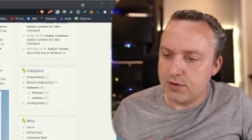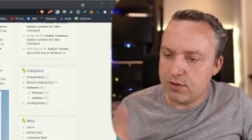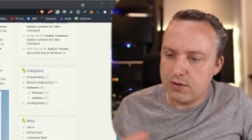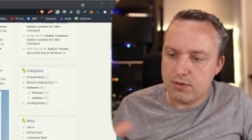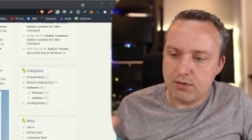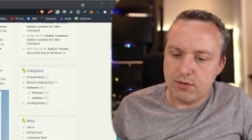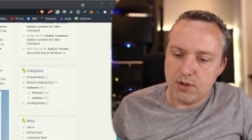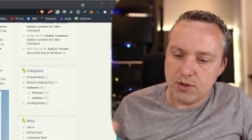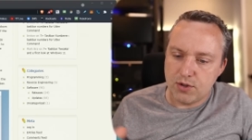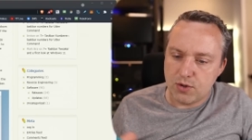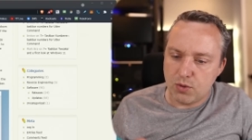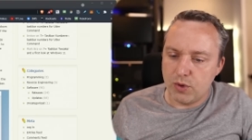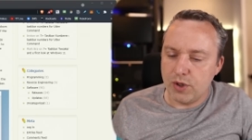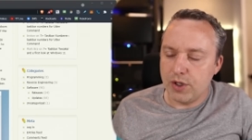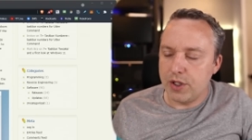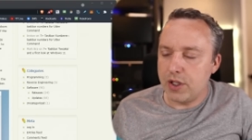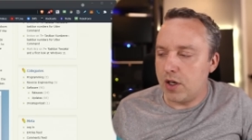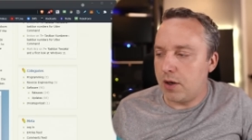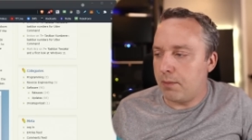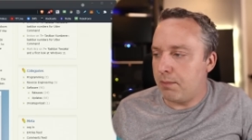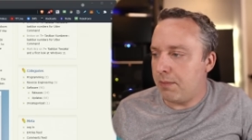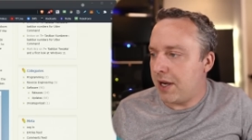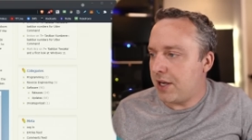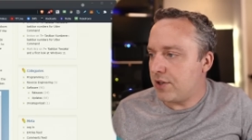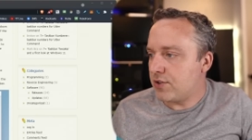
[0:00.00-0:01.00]
It's, it's really
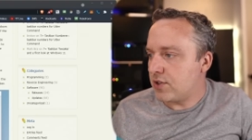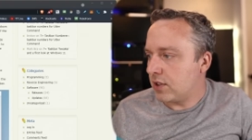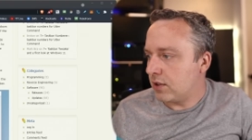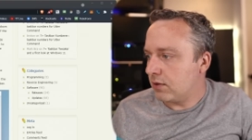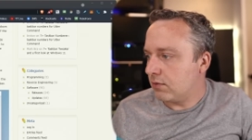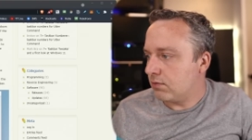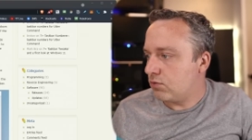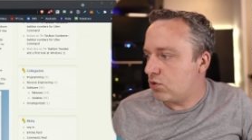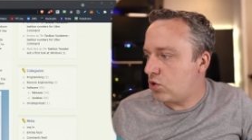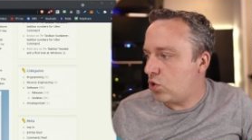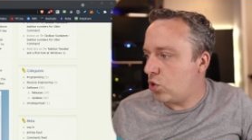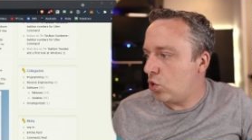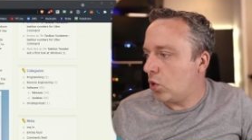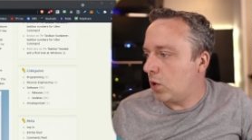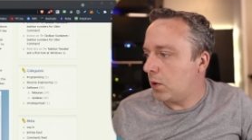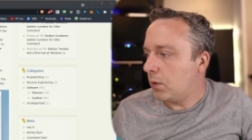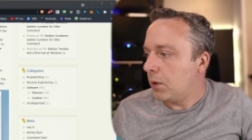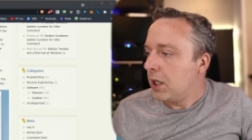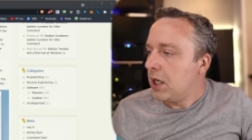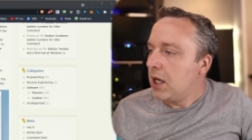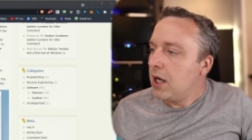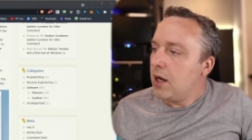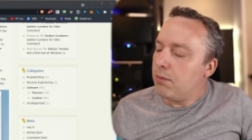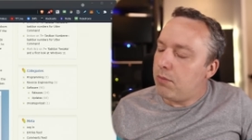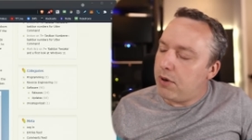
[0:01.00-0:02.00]
an amazing tool.